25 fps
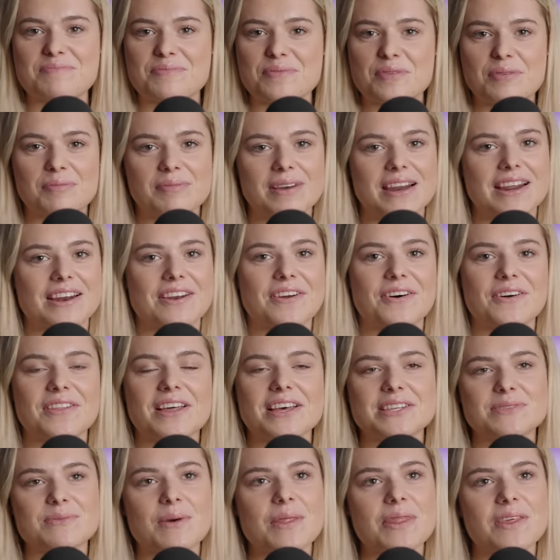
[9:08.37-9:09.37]
Probably not.
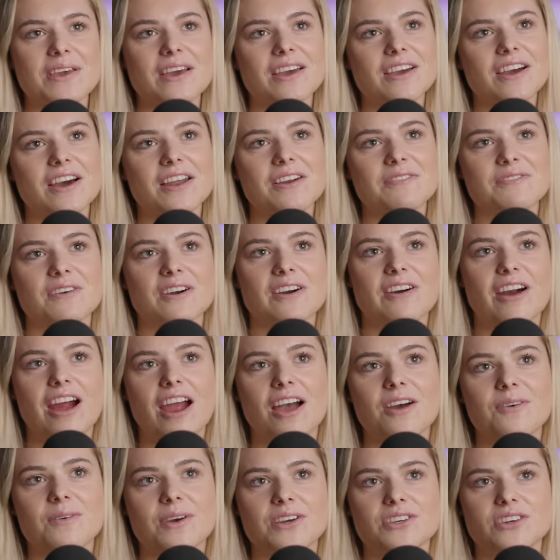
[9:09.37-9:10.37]
That's one thing I kind of regret.
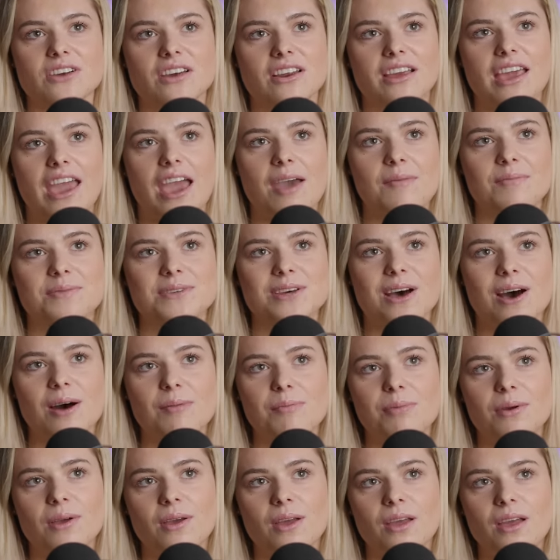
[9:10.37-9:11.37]
I wish I'd kept
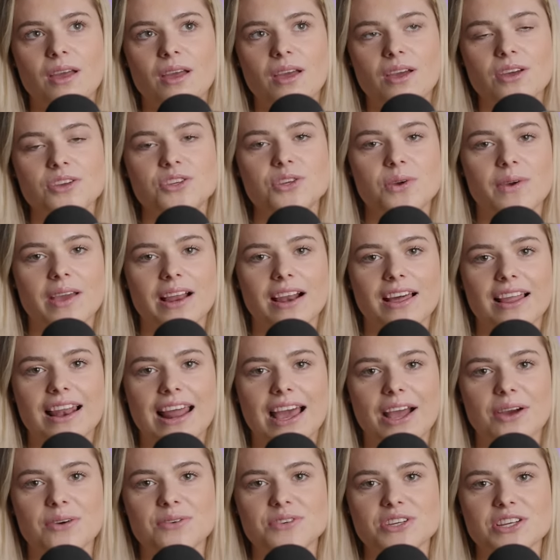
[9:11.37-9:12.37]
up doing like
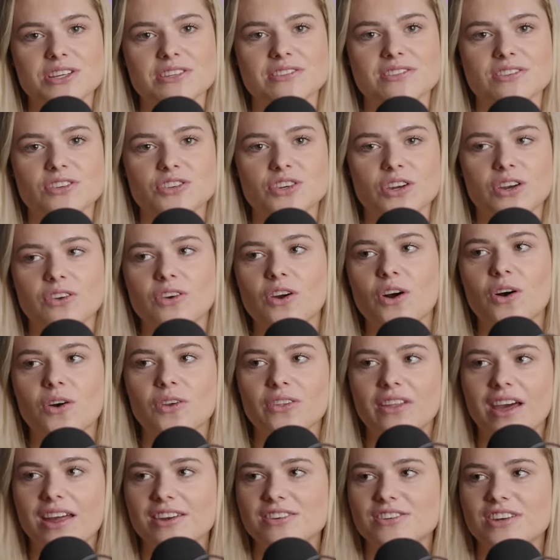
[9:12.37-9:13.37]
languages. Should have got
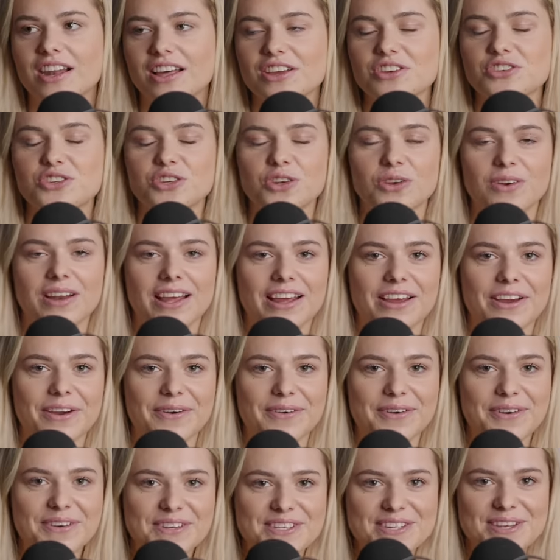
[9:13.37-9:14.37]
on that like
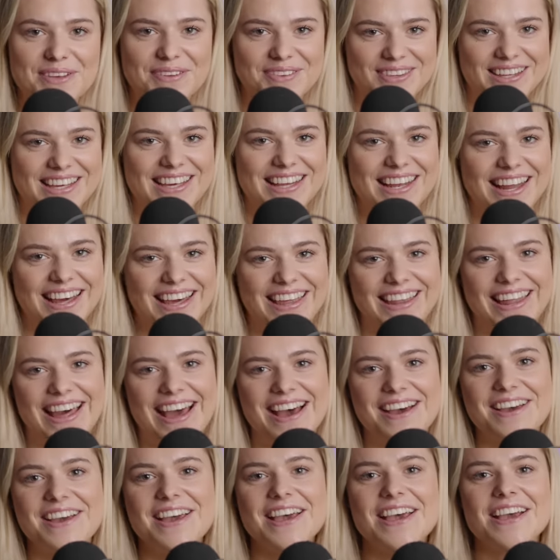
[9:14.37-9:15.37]
Duolingo or something like
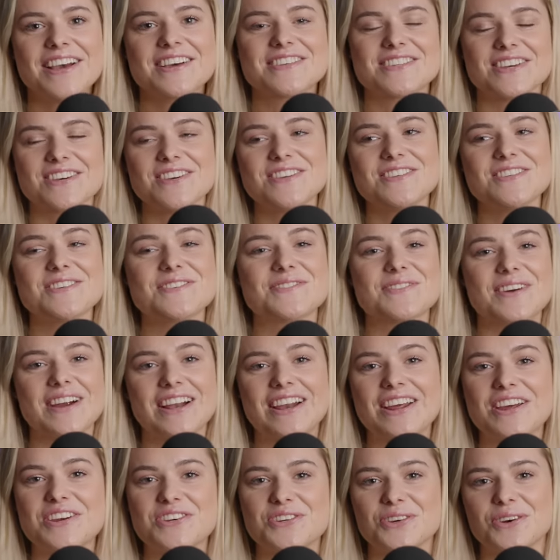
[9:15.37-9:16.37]
that, because I used to
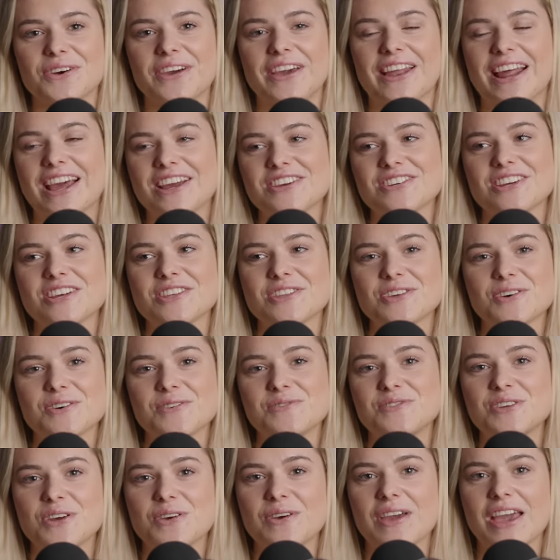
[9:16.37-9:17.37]
really enjoy it. And I actually thought
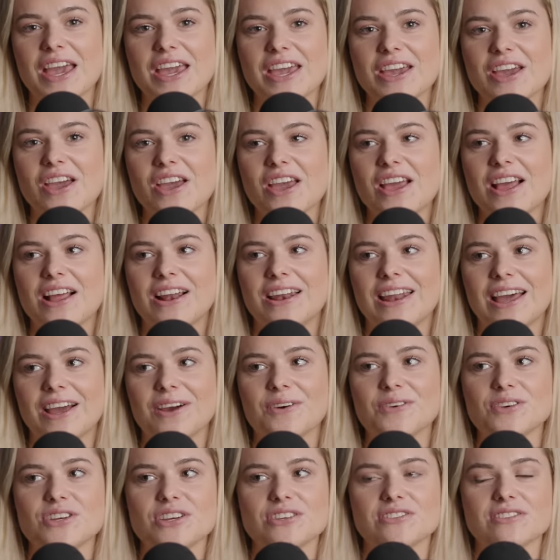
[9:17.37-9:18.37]
of doing
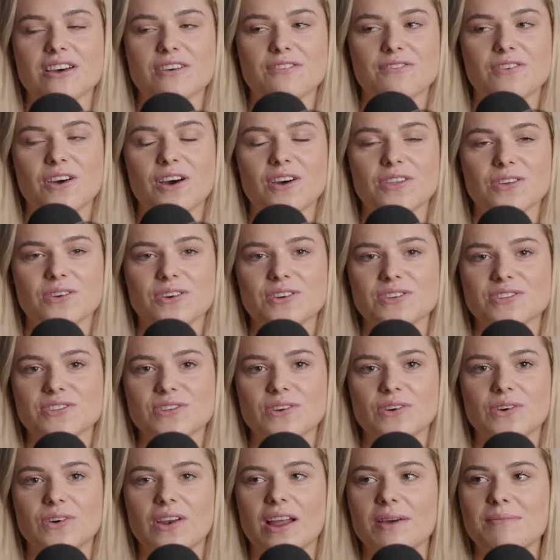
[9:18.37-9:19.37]
languages like further at
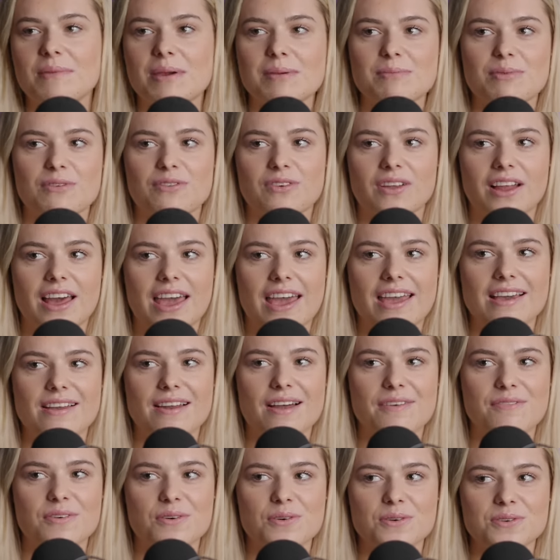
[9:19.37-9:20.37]
school, like maybe for like A
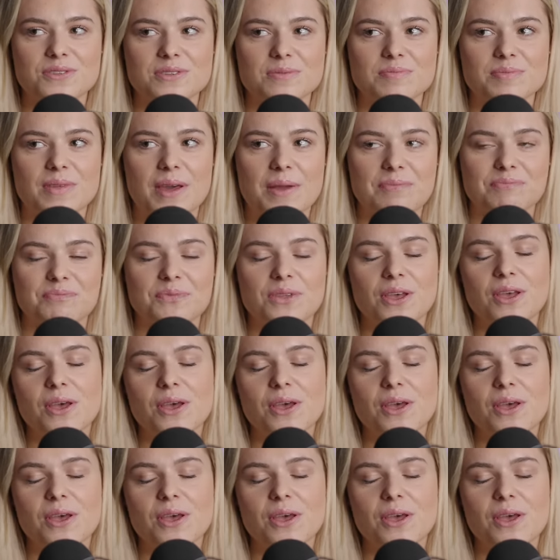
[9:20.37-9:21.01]
level or something.